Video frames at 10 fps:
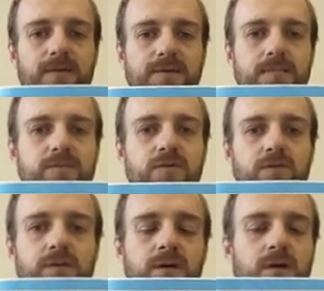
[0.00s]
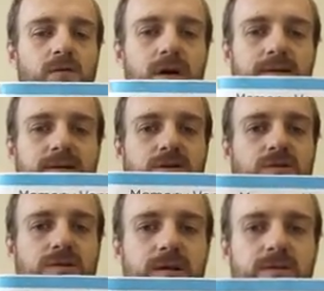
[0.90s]
have some sort of
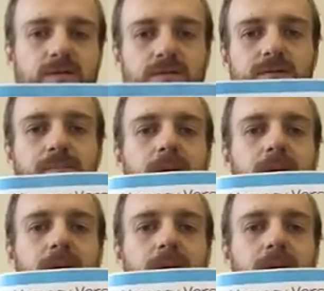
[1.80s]
recognition skills, so it's